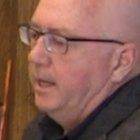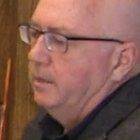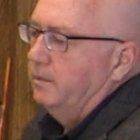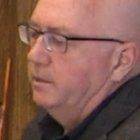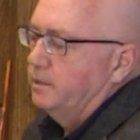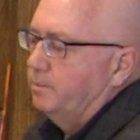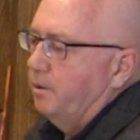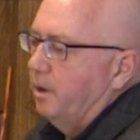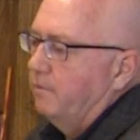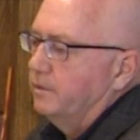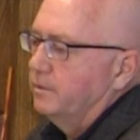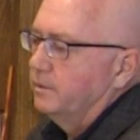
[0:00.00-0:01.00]
And in this
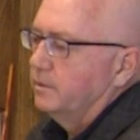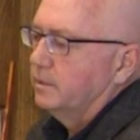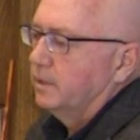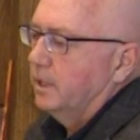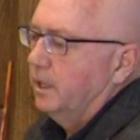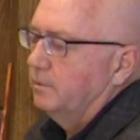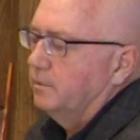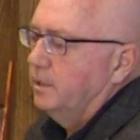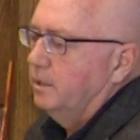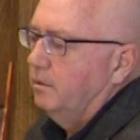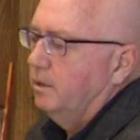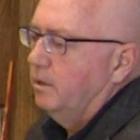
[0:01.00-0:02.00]
province,
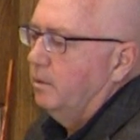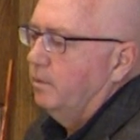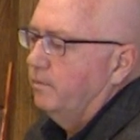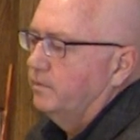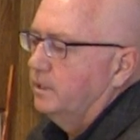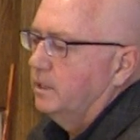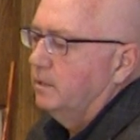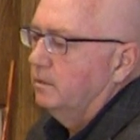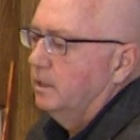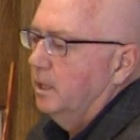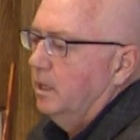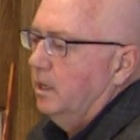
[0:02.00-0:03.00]
Ontario, we've
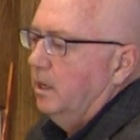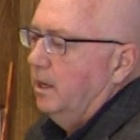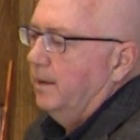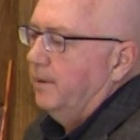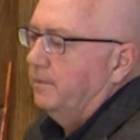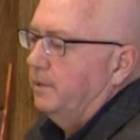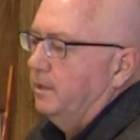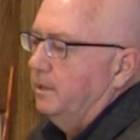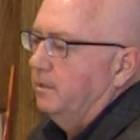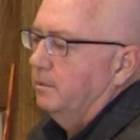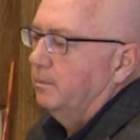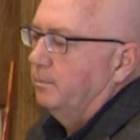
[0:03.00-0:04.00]
seen the